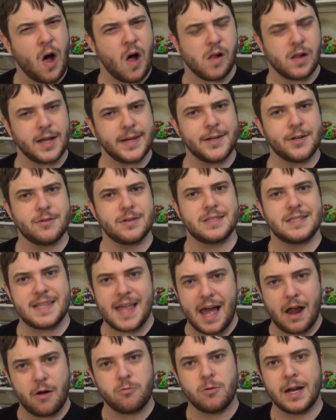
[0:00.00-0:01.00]
All I know
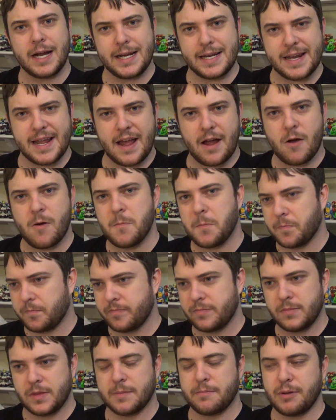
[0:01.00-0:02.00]
is that right now,
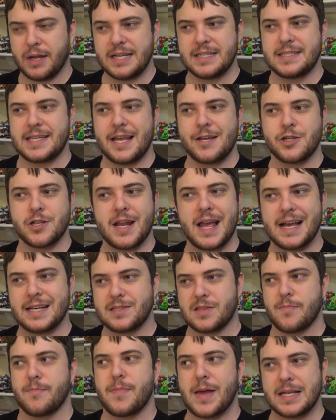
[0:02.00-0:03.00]
the PlayStation
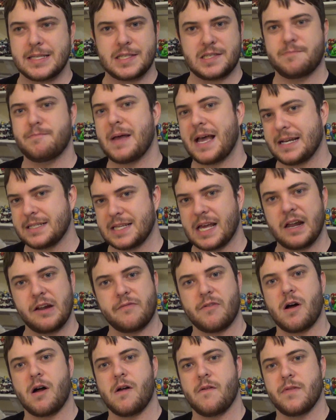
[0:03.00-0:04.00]
has the best specs out
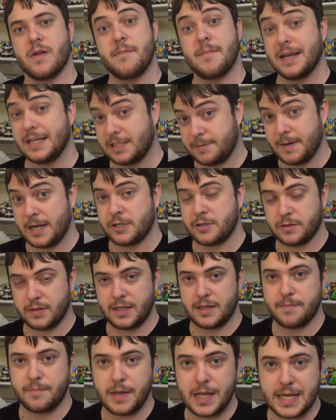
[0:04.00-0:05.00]
of all of them,
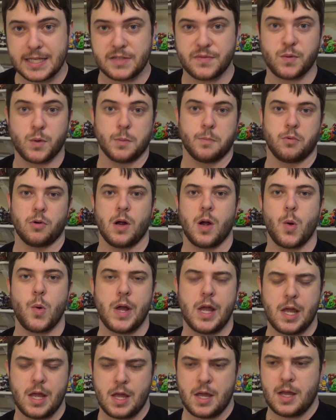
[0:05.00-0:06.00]
especially the PS4
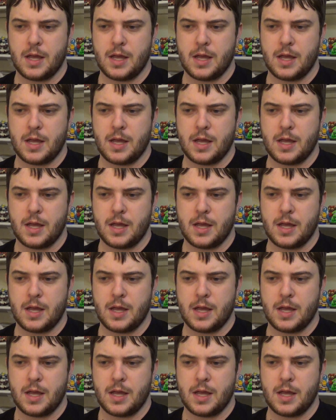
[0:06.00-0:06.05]
Pro.